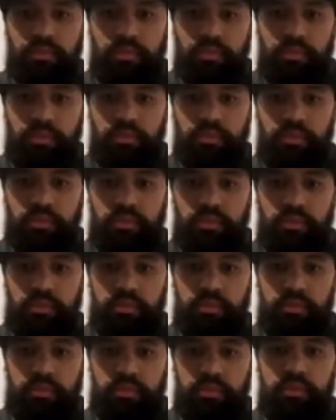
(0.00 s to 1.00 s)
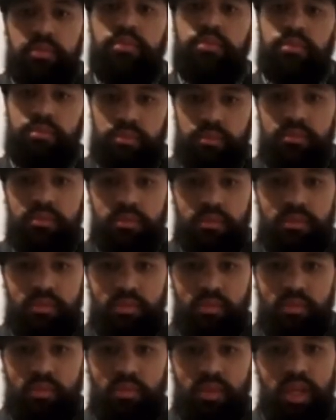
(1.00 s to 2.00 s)

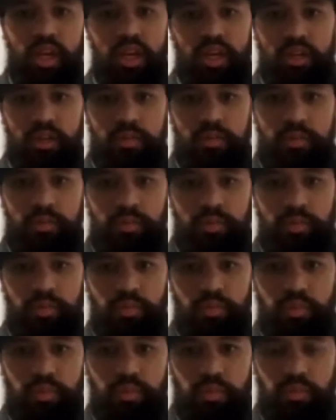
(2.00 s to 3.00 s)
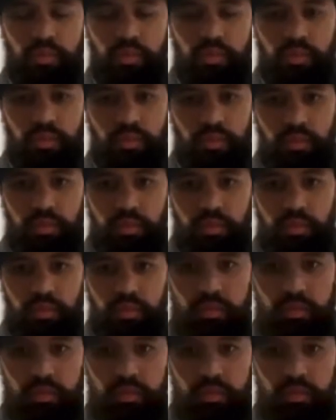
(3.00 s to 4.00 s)

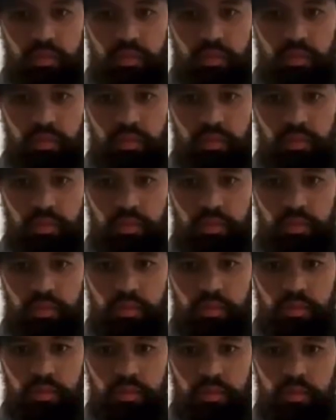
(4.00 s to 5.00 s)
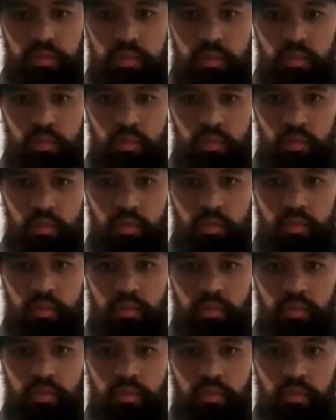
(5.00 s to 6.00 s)

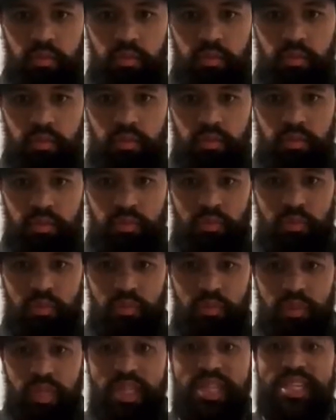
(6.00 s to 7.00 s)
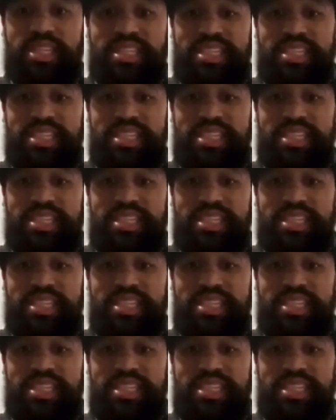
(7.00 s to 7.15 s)
(silent)